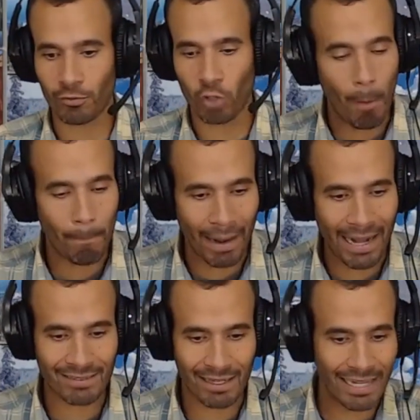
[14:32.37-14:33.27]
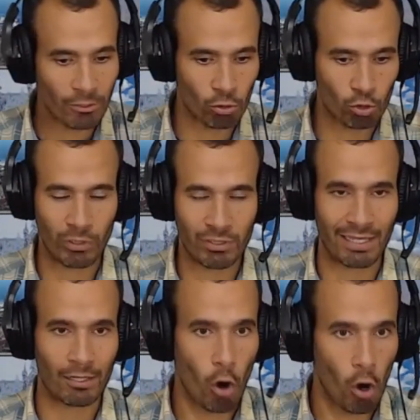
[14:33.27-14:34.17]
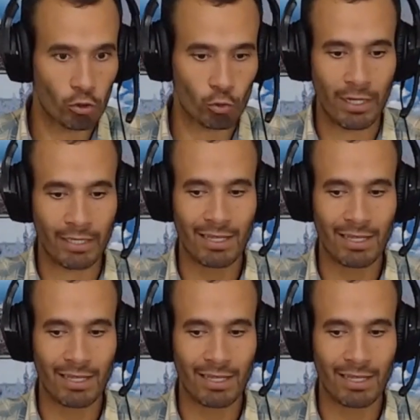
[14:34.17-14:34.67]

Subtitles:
companies and industries and countries.